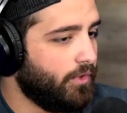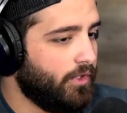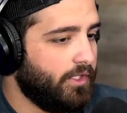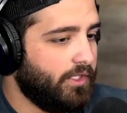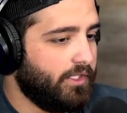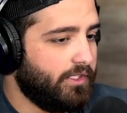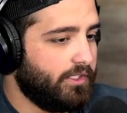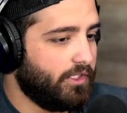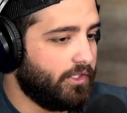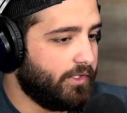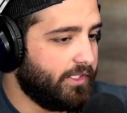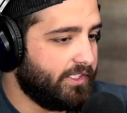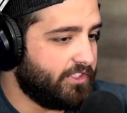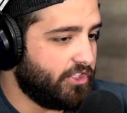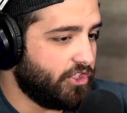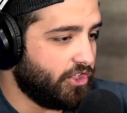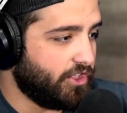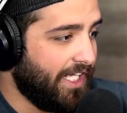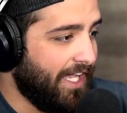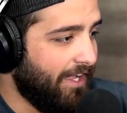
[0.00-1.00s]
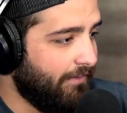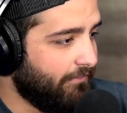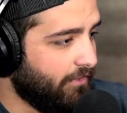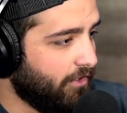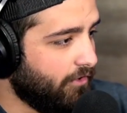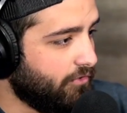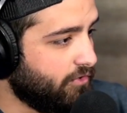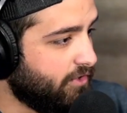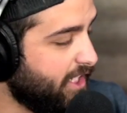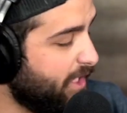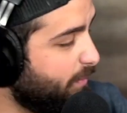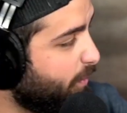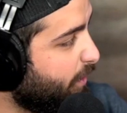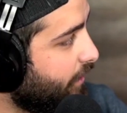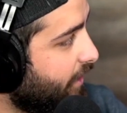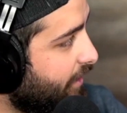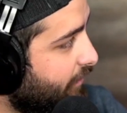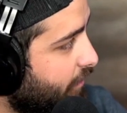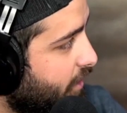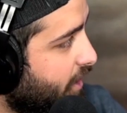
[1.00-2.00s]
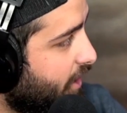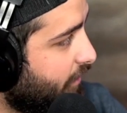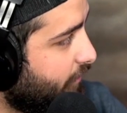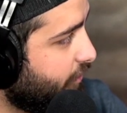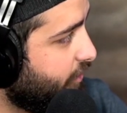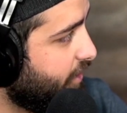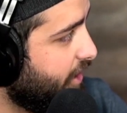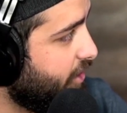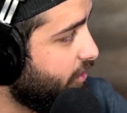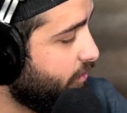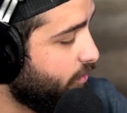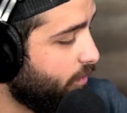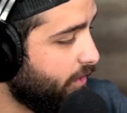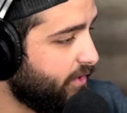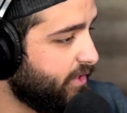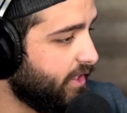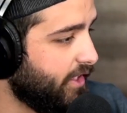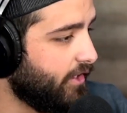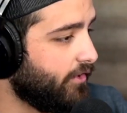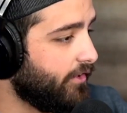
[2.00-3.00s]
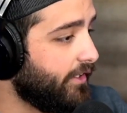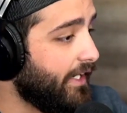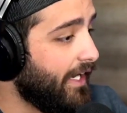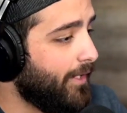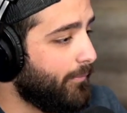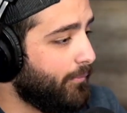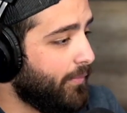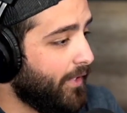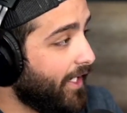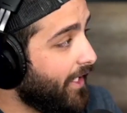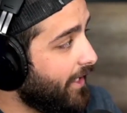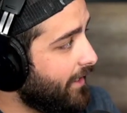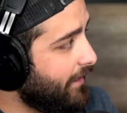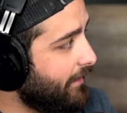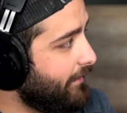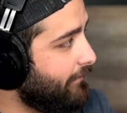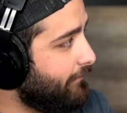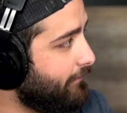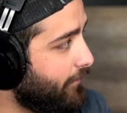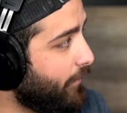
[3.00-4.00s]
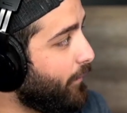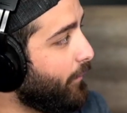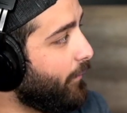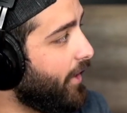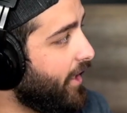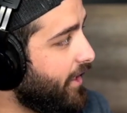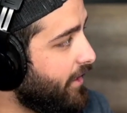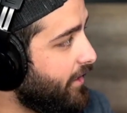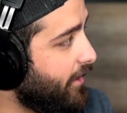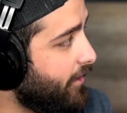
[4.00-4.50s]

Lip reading: and it's just having those deeper level conversations where you say, you're not buying for right now.